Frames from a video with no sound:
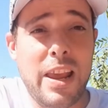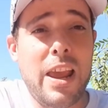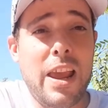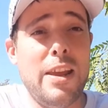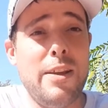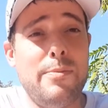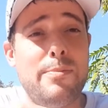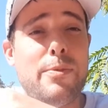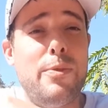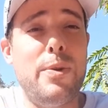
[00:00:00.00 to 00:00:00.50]

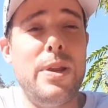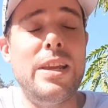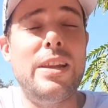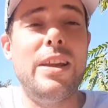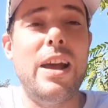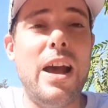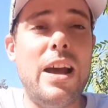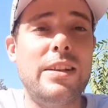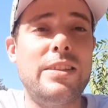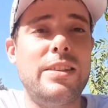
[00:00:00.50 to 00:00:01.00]
game, we
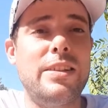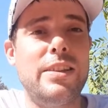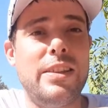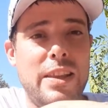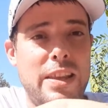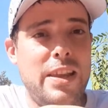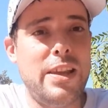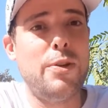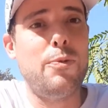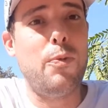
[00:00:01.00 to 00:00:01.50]
got
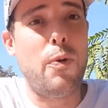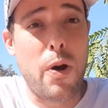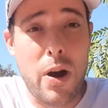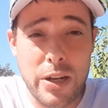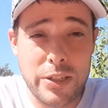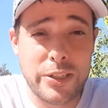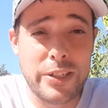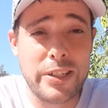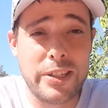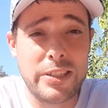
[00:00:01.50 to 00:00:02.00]
the
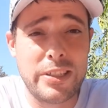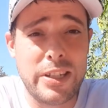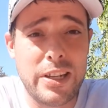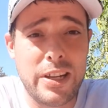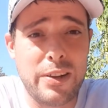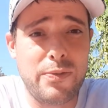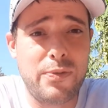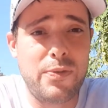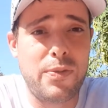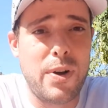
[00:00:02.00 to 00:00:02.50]

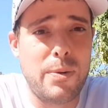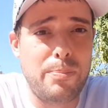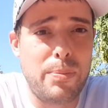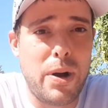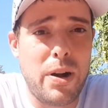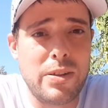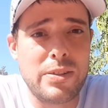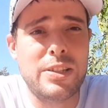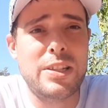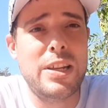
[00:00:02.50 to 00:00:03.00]
Washington
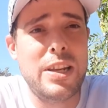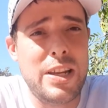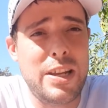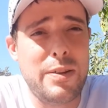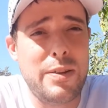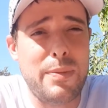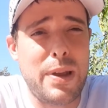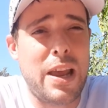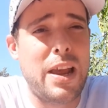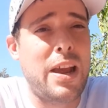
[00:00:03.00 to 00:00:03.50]
football
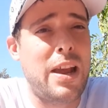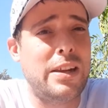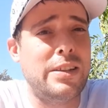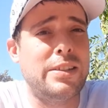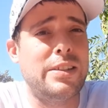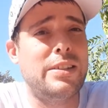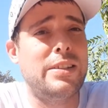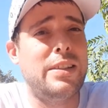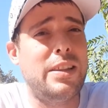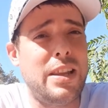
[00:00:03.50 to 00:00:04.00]
team at
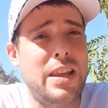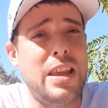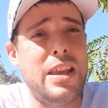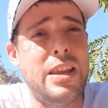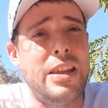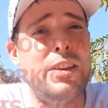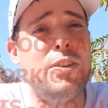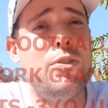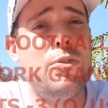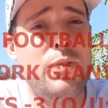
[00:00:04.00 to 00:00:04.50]

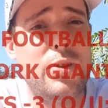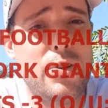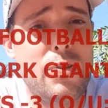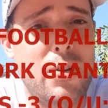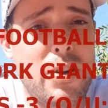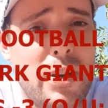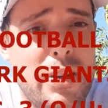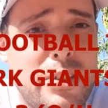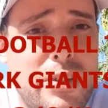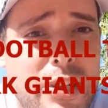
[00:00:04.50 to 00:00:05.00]
the New
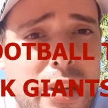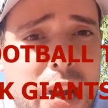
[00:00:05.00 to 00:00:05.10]
York